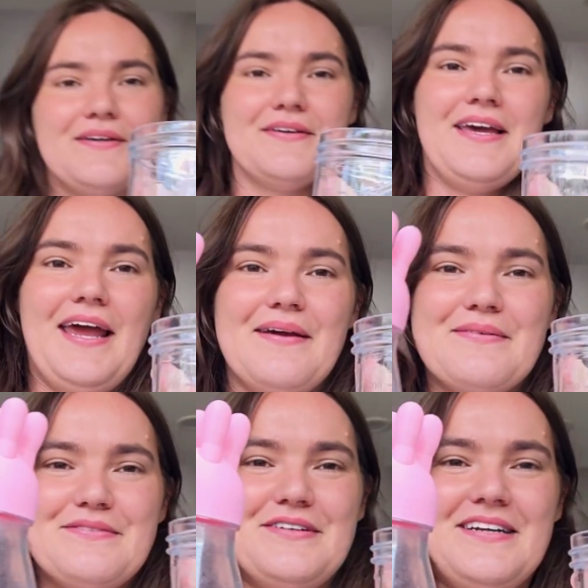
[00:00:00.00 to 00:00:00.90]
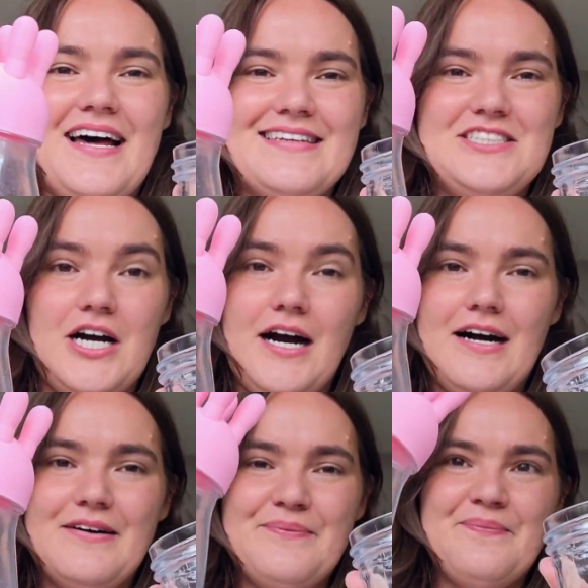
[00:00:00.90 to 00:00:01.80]
Okay, we've got another
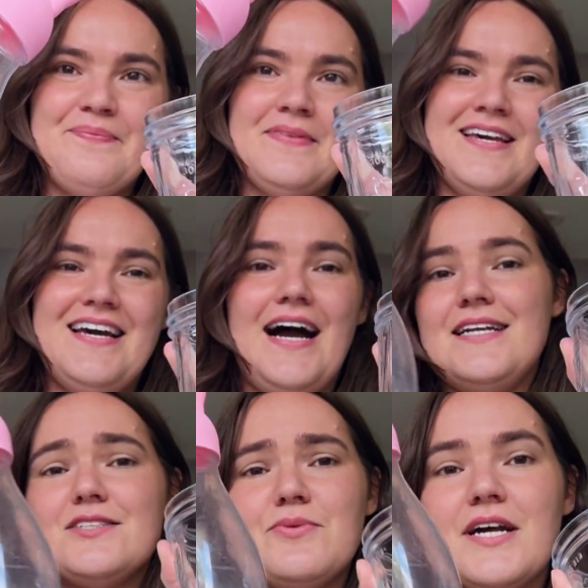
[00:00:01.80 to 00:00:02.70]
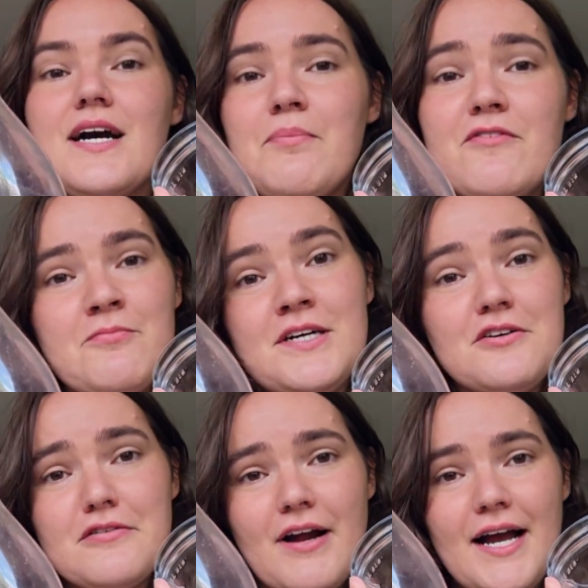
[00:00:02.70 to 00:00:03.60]
jar. I just want a cup of
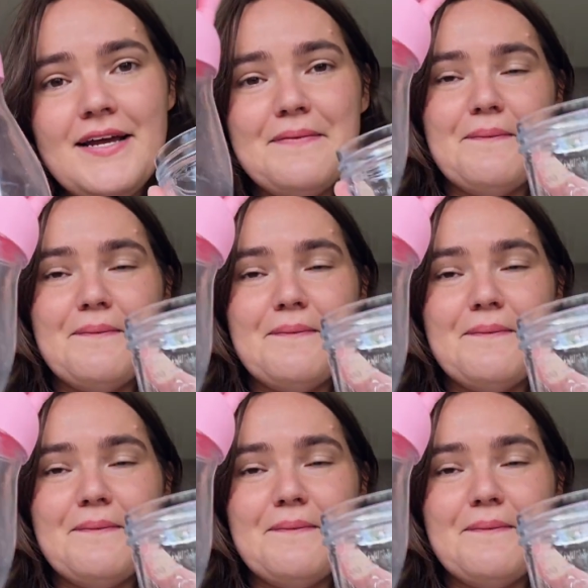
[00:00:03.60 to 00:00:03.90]
milk, right?